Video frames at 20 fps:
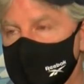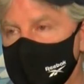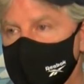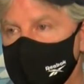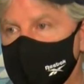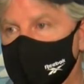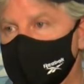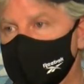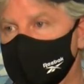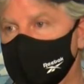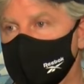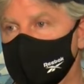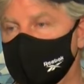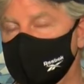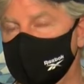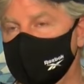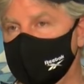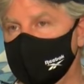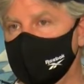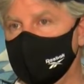I think
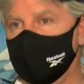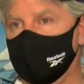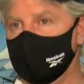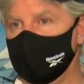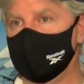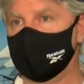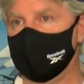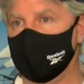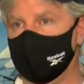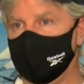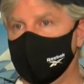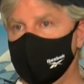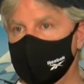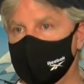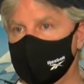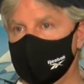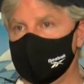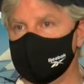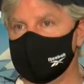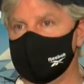uh, you know our, our
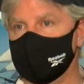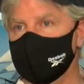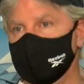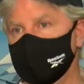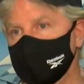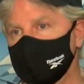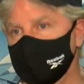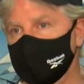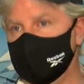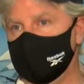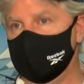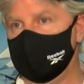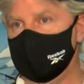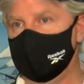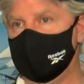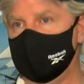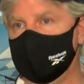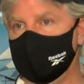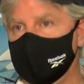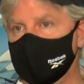partners in the in
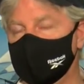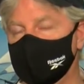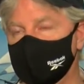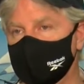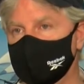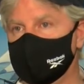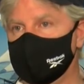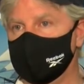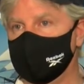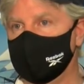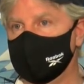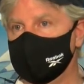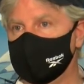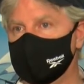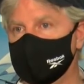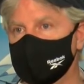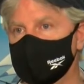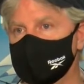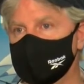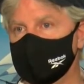the uh, tourism
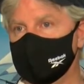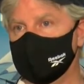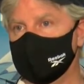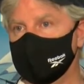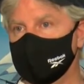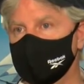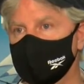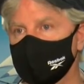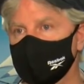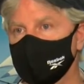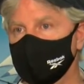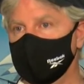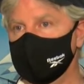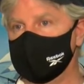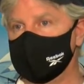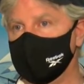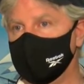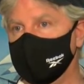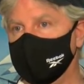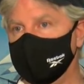industry are certainly going to
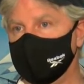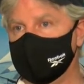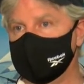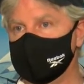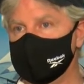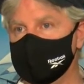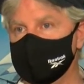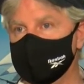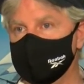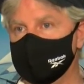embrace our efforts.